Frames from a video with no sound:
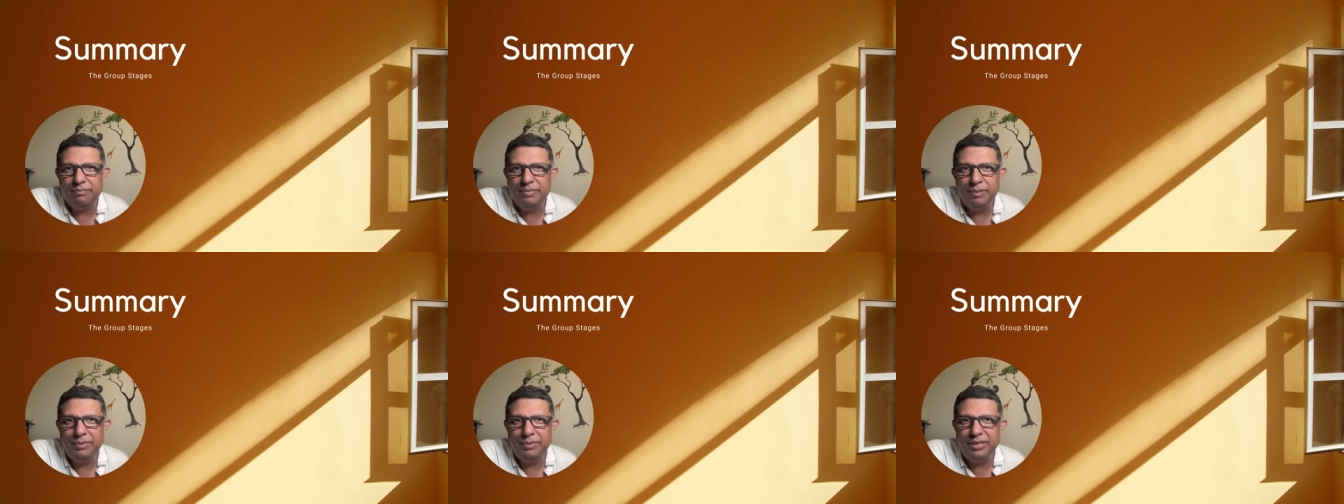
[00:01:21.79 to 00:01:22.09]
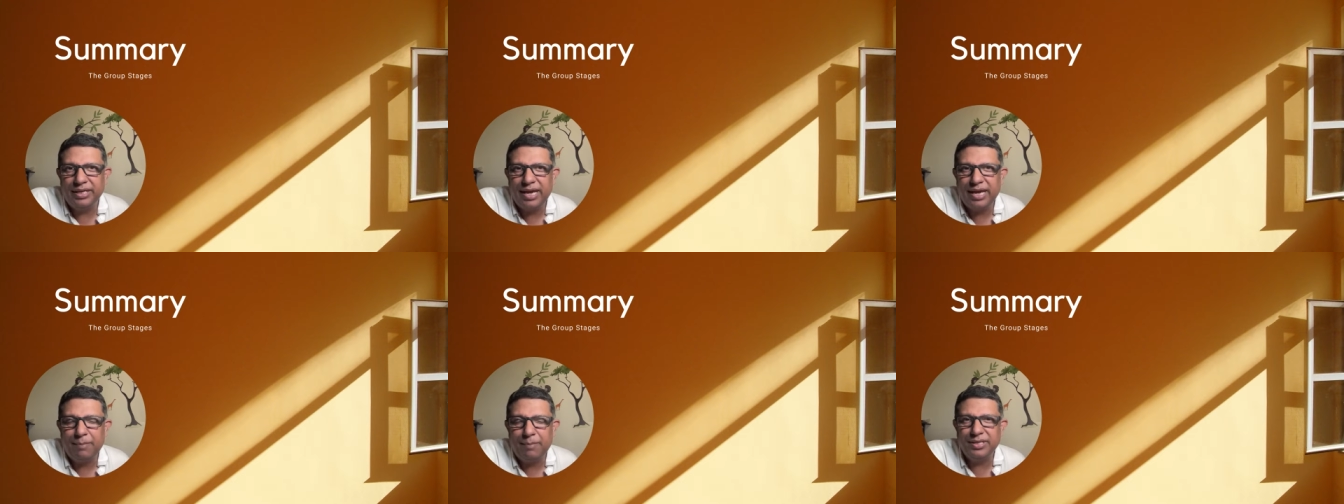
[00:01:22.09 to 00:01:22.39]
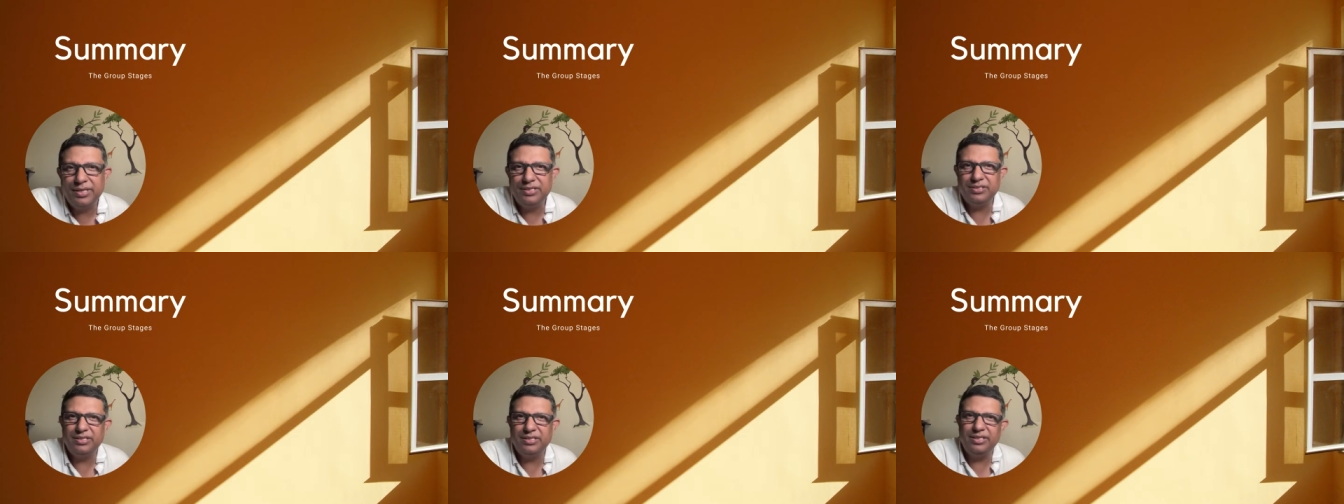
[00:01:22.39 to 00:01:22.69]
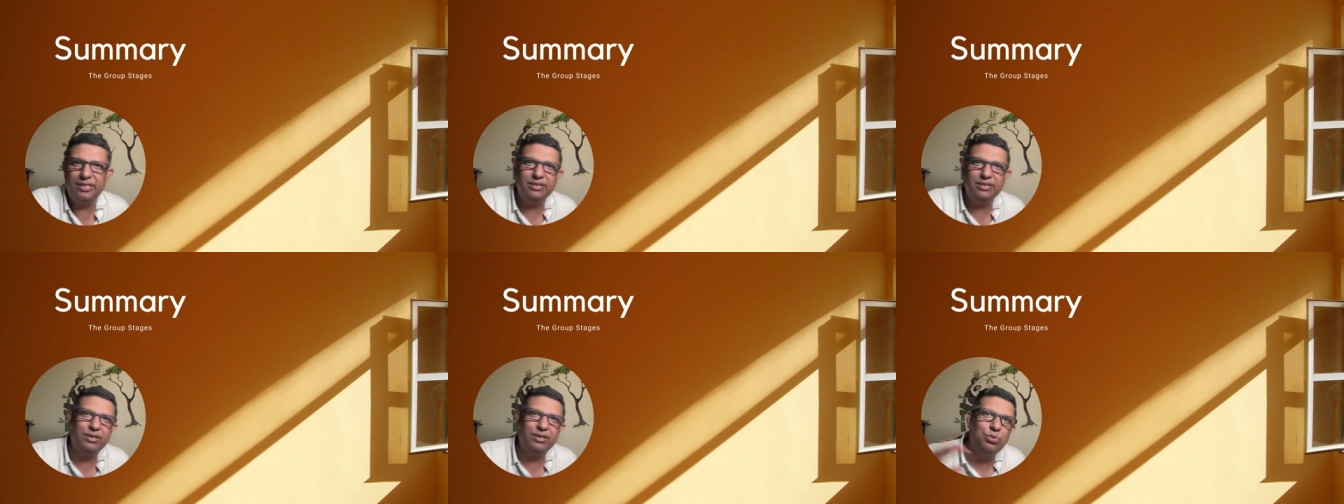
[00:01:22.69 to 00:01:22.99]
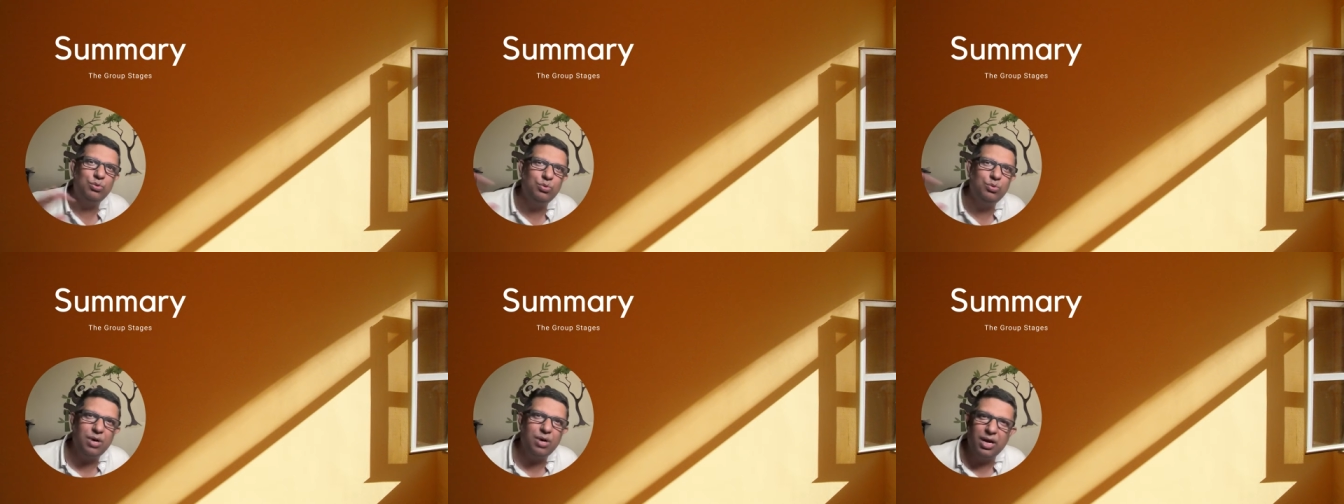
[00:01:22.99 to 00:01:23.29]
maybe the captaincy and
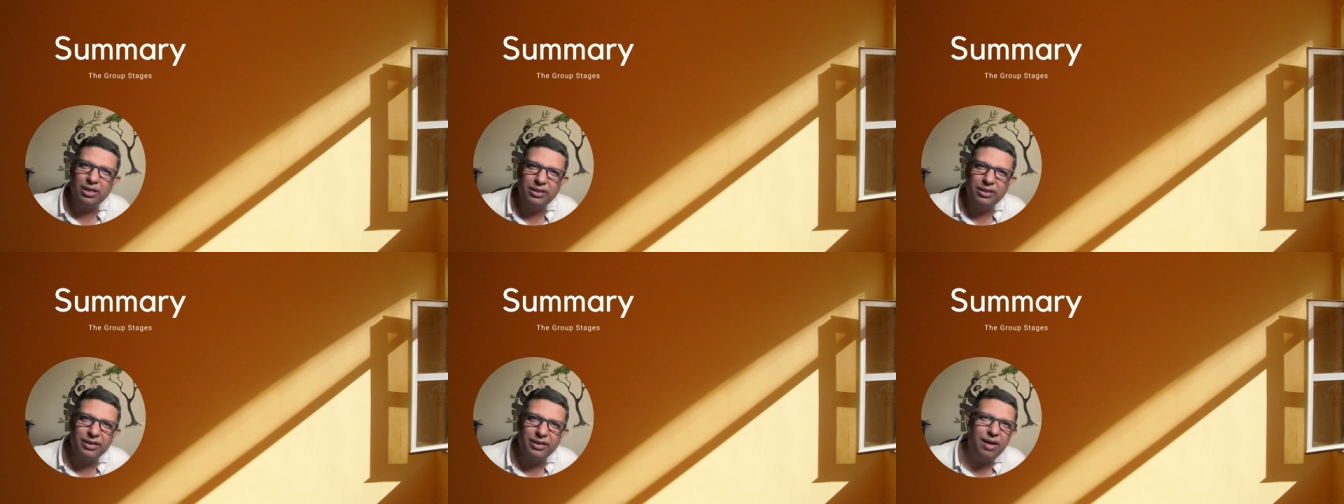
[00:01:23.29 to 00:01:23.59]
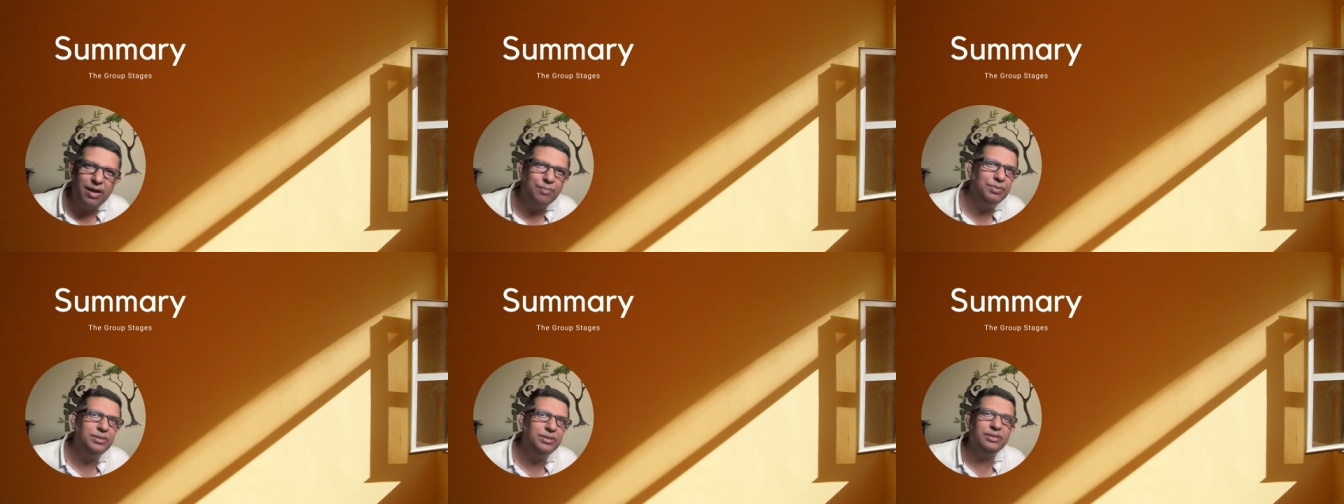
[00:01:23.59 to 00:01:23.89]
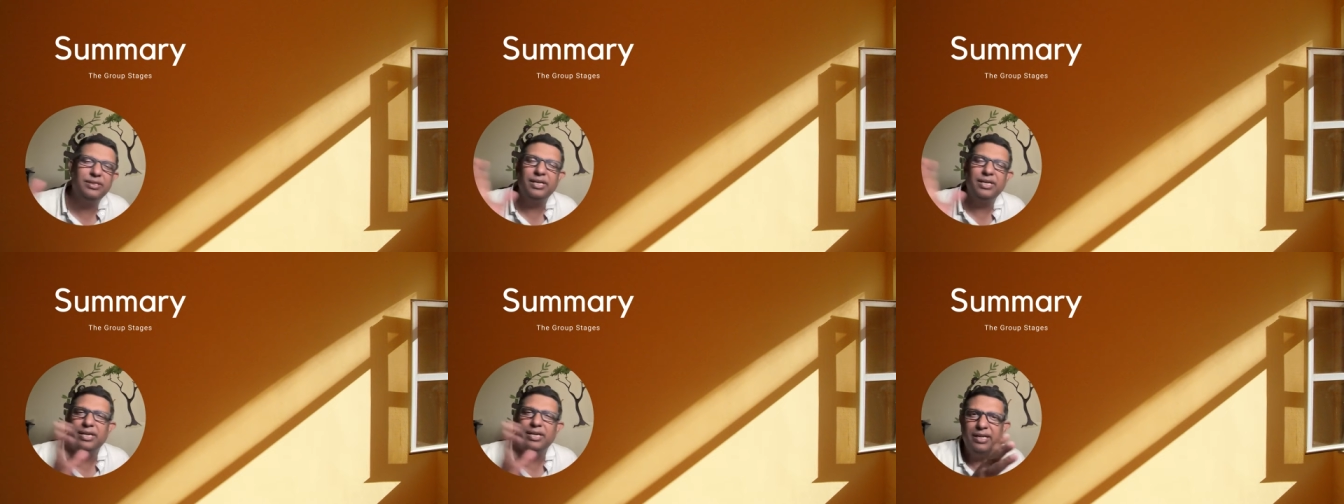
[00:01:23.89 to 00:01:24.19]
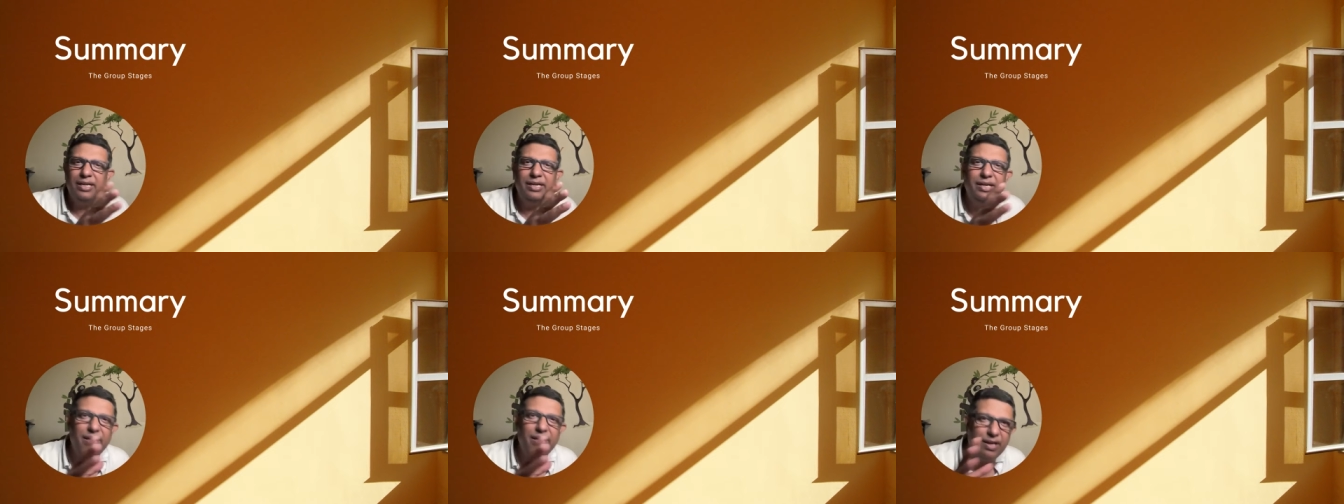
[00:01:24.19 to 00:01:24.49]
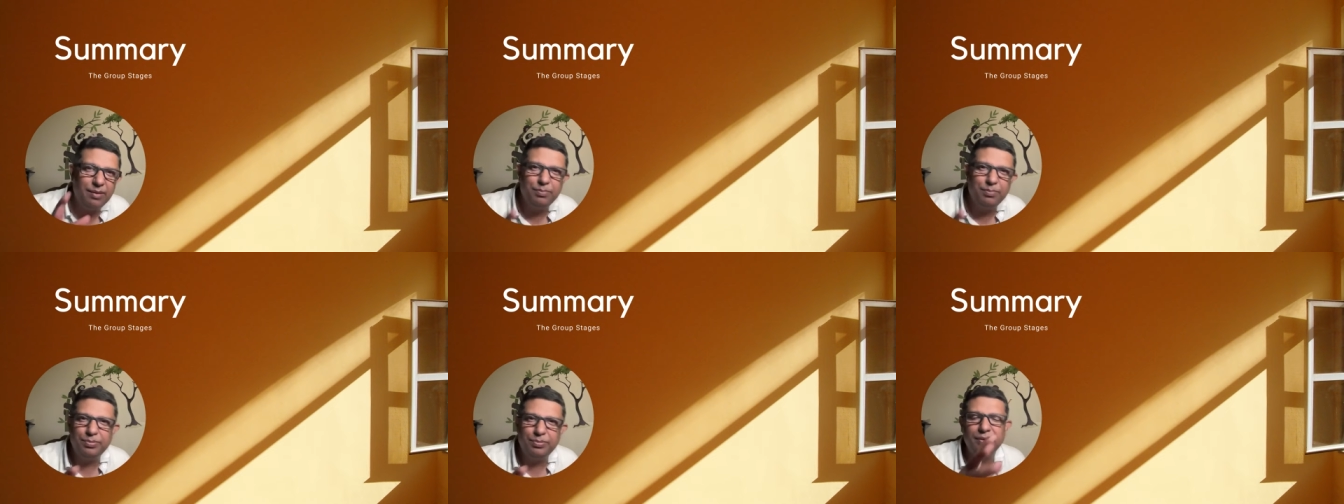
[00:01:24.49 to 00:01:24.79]
the hoo ha that happened
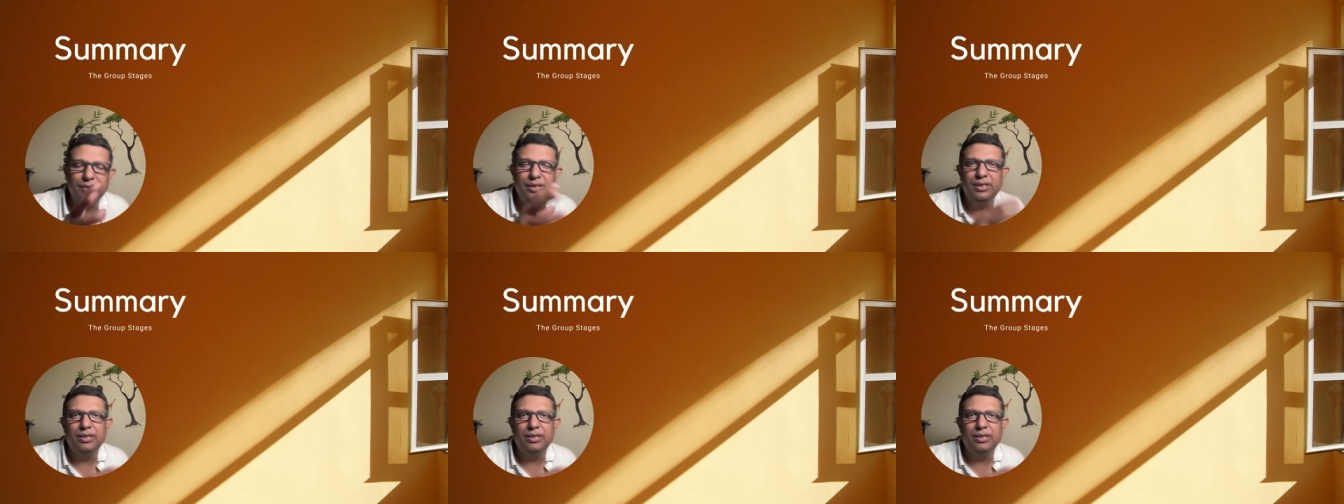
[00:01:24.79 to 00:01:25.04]
leading up